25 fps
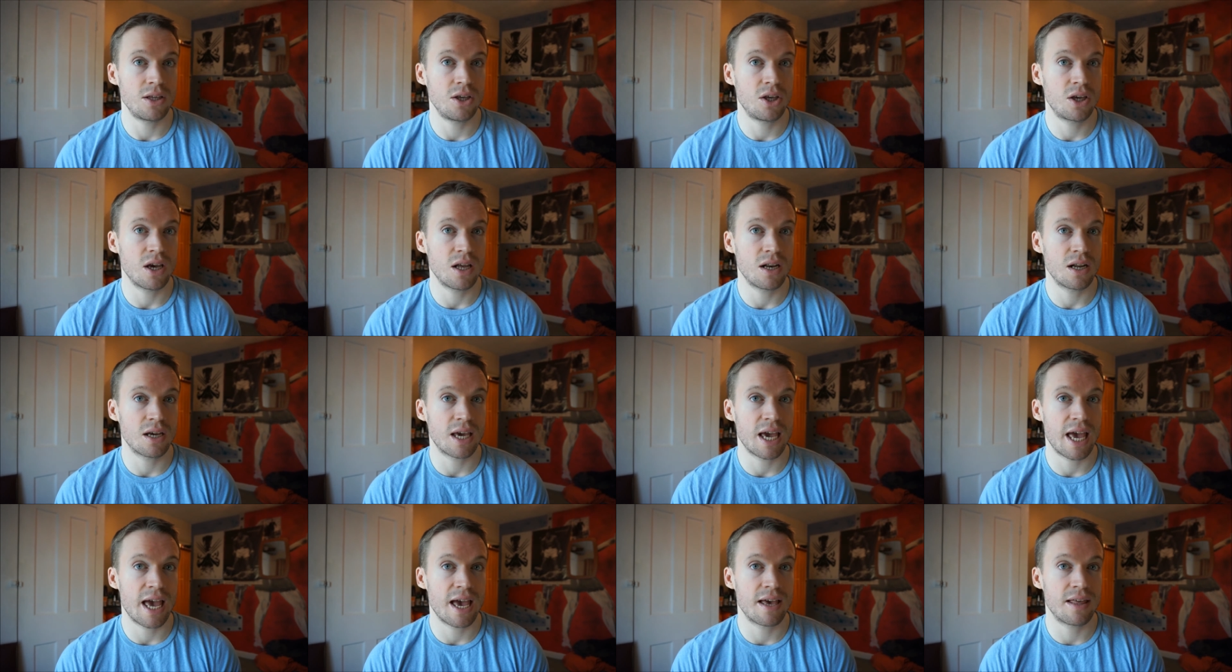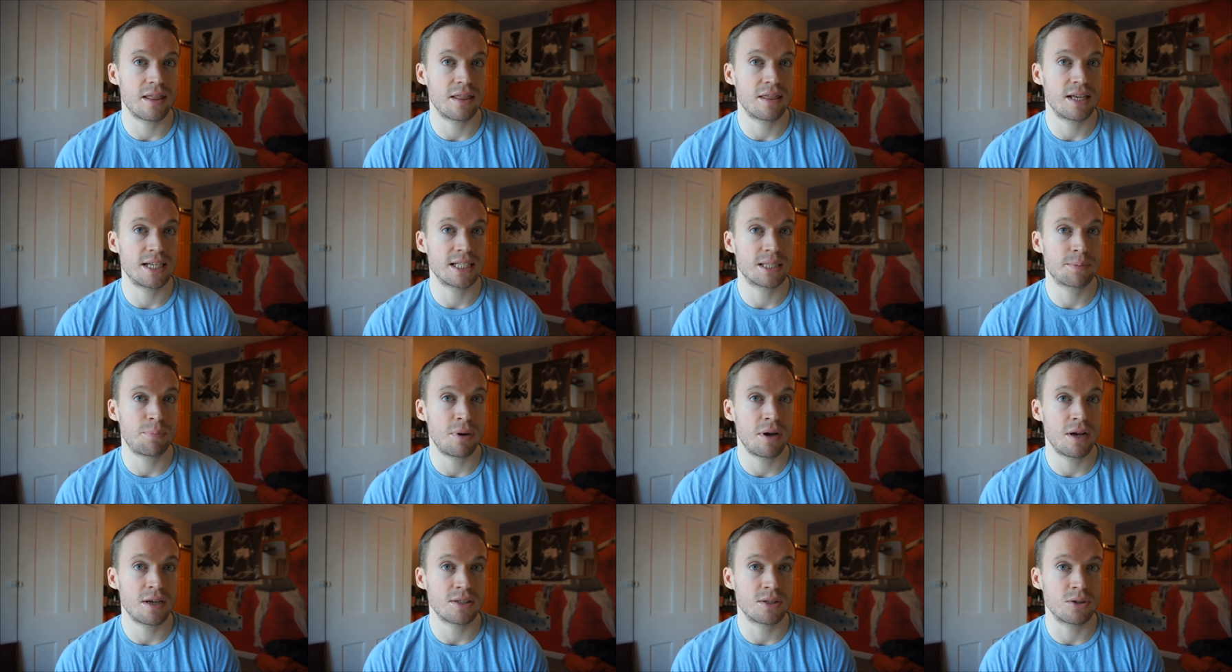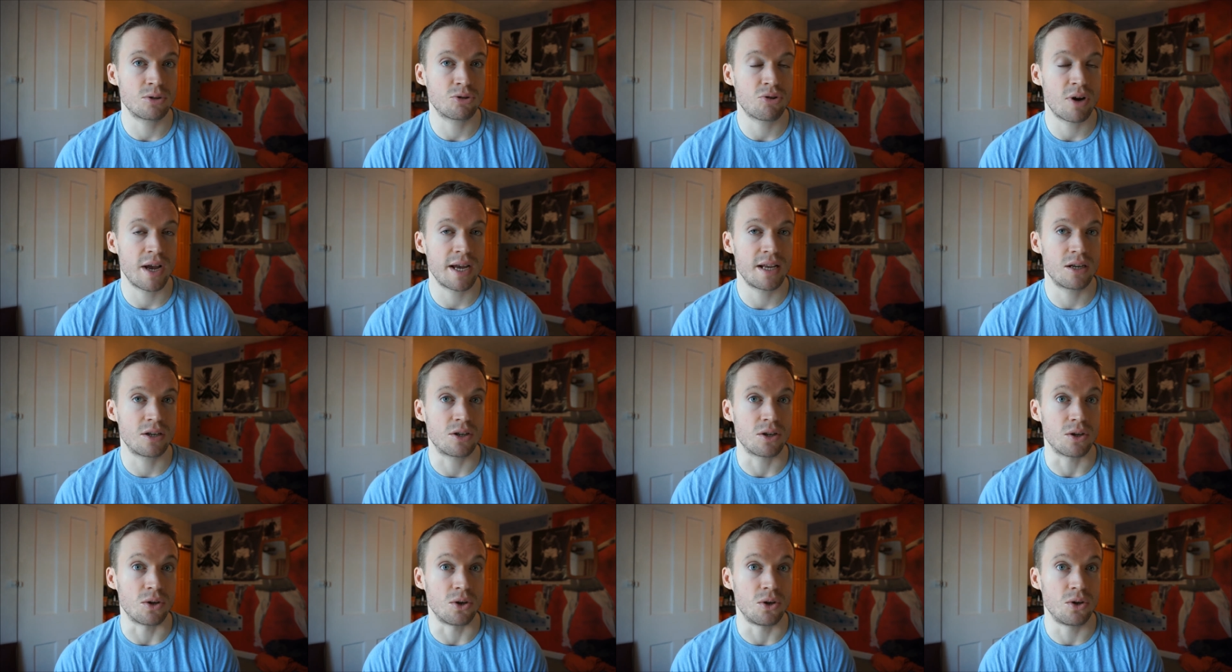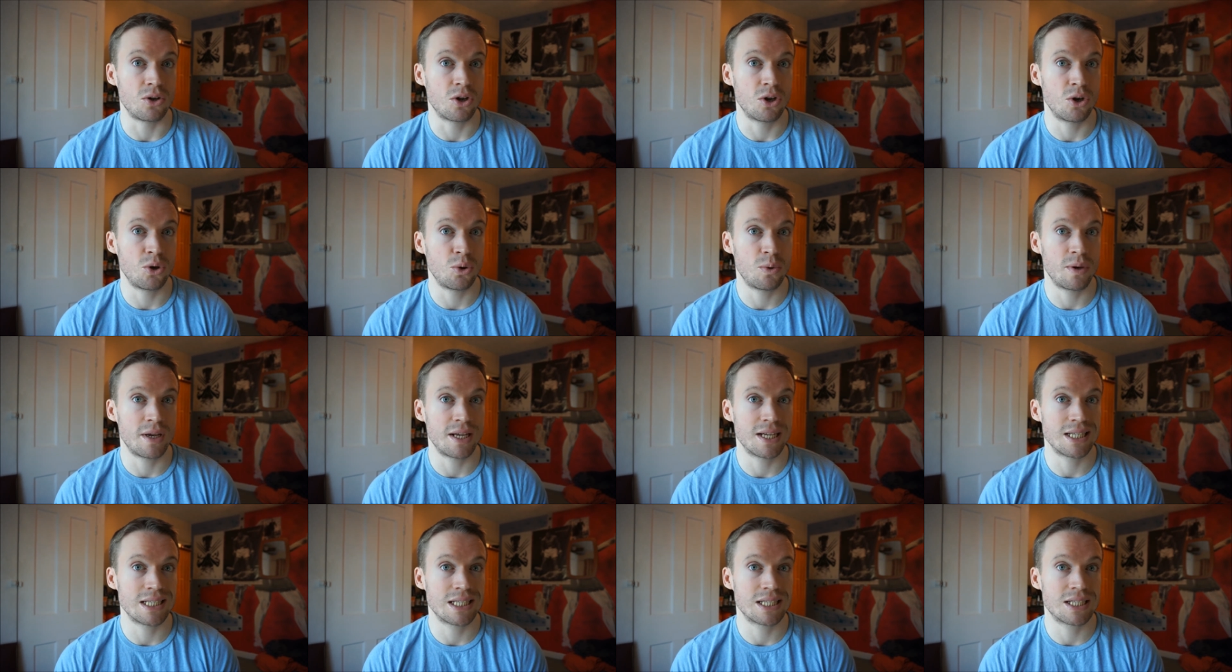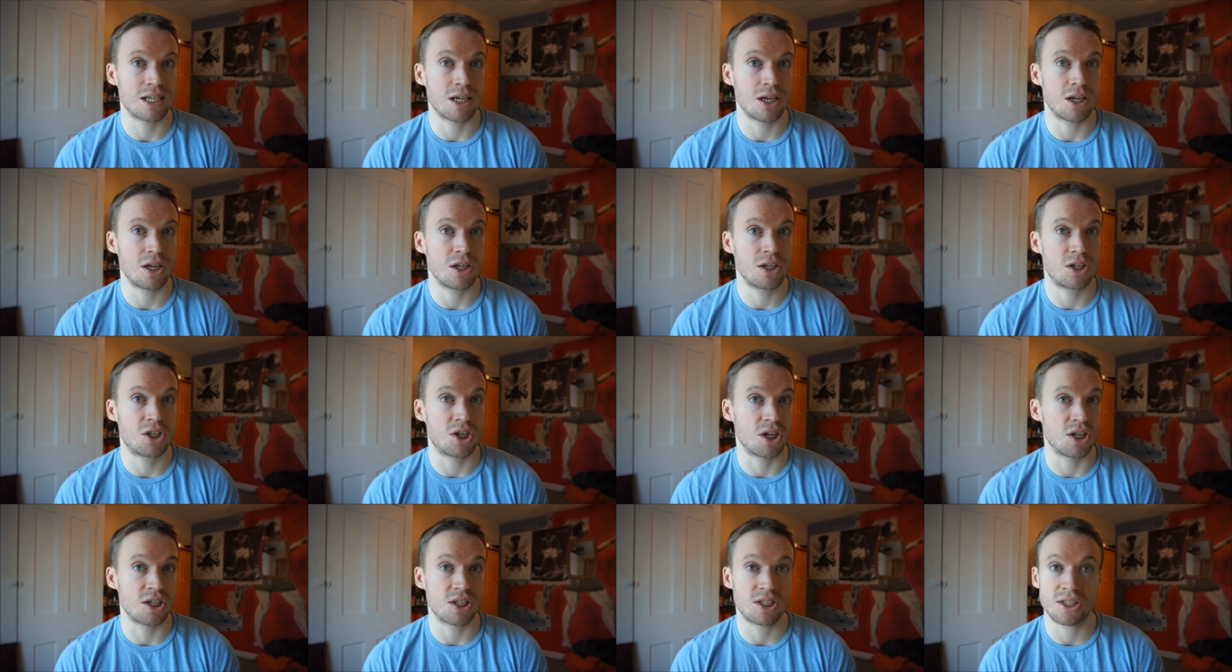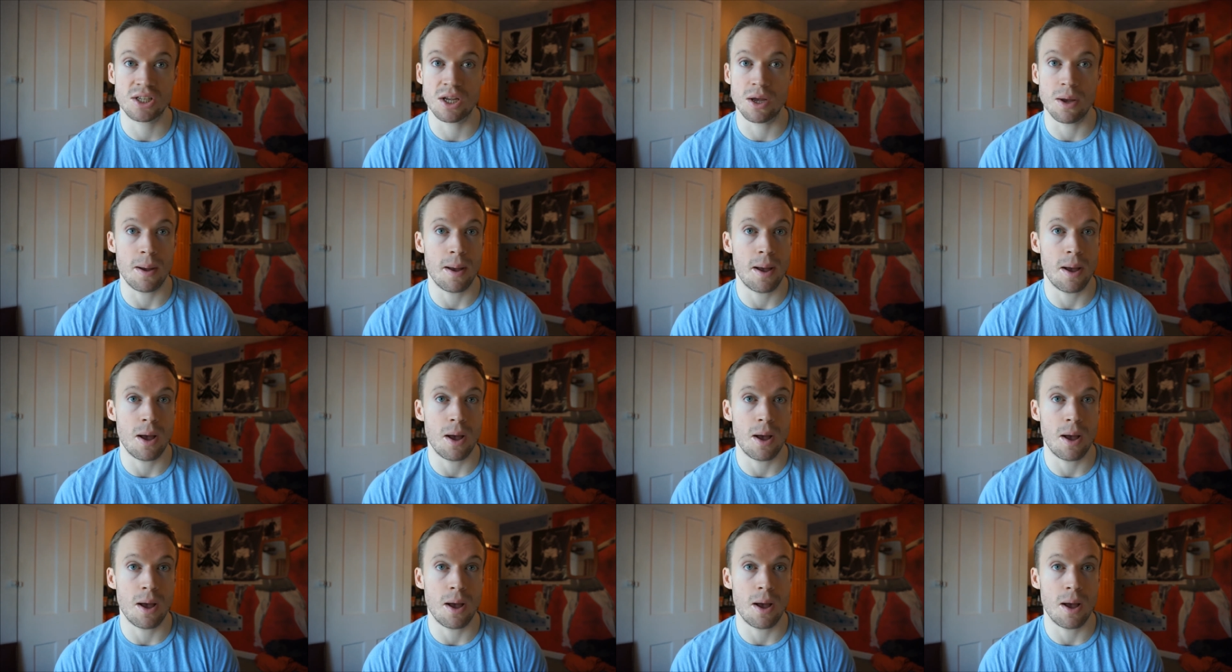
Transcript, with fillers: You're gonna get this personal trainer dude who is just